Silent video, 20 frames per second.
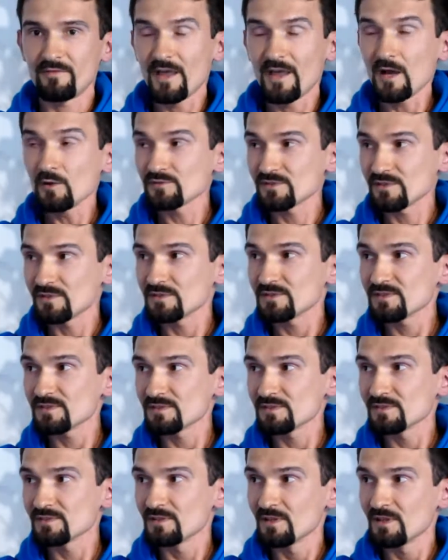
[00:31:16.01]

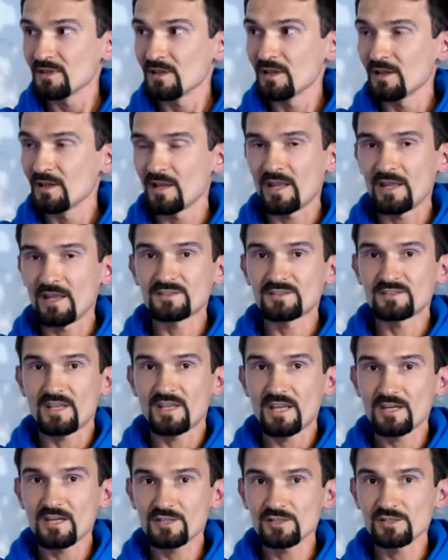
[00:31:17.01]
thousands, and
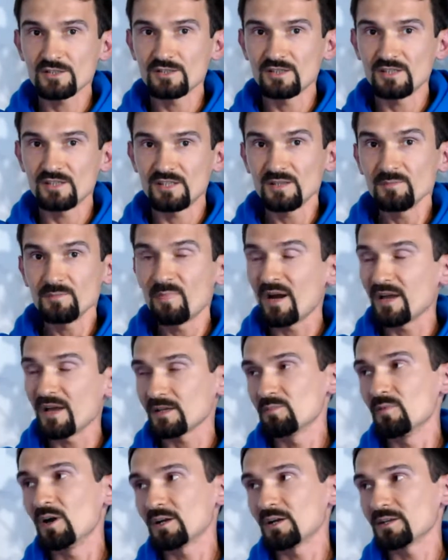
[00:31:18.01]
actually
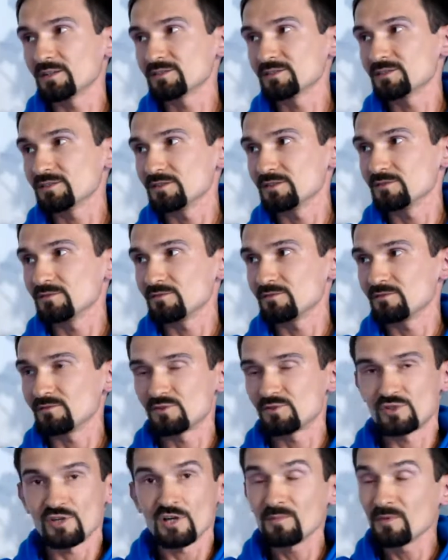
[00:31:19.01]
e-bike market in
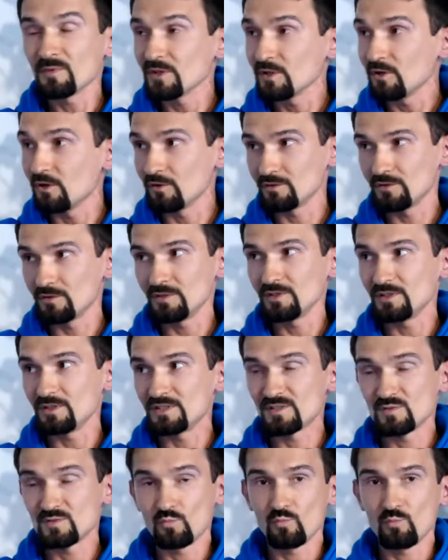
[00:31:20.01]
Germany only
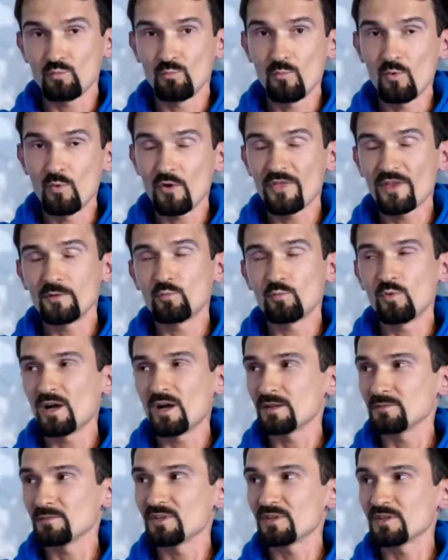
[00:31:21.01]
is more than
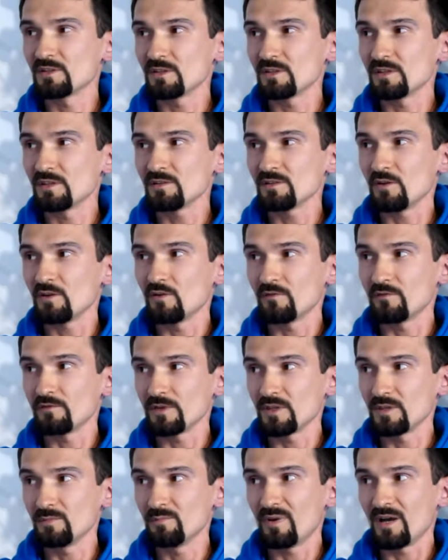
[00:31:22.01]
1 million of
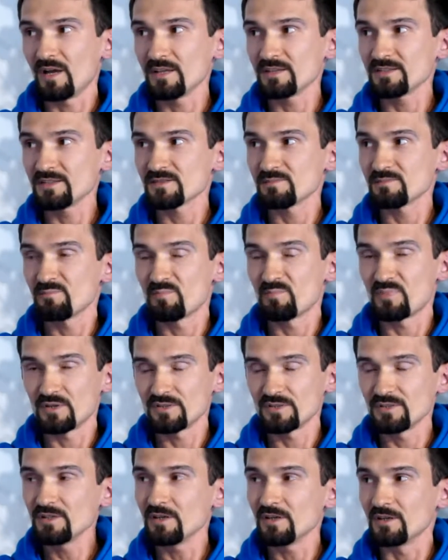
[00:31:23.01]
e-bikes
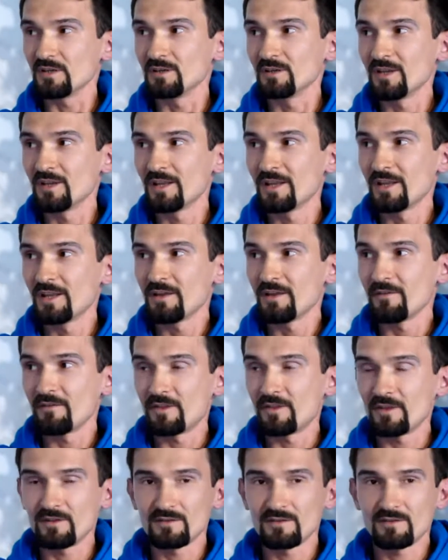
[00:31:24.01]
per year.
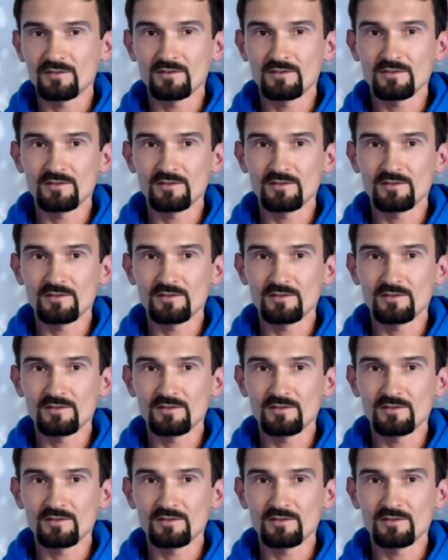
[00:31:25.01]
The